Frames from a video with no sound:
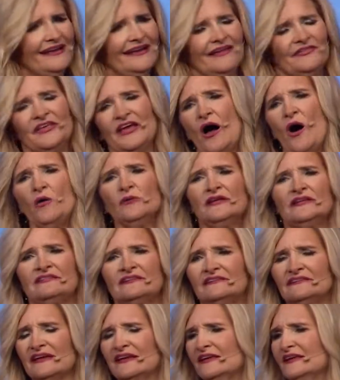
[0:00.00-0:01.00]
the only
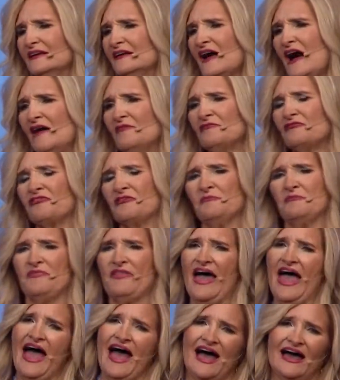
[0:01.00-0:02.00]
thing that can come from
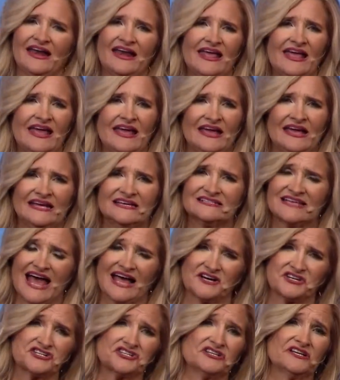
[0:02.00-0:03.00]
that is
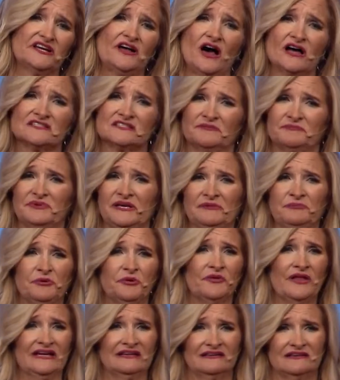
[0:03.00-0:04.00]
actually causing
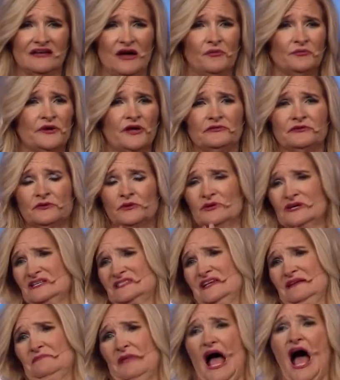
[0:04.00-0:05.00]
people that don't know the Lord to
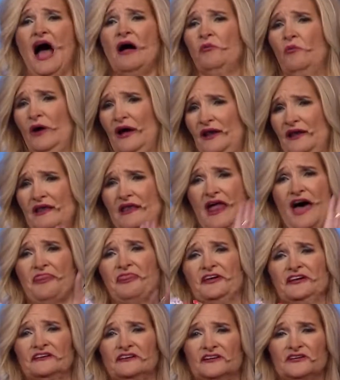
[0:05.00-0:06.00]
say, I want
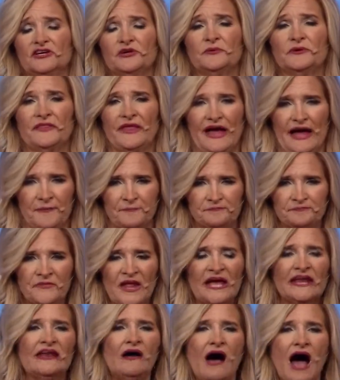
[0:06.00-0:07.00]
nothing to do with that.
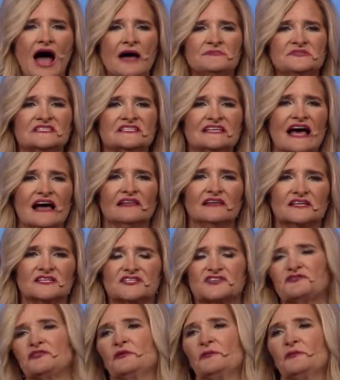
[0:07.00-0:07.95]
Now, I'm zealous for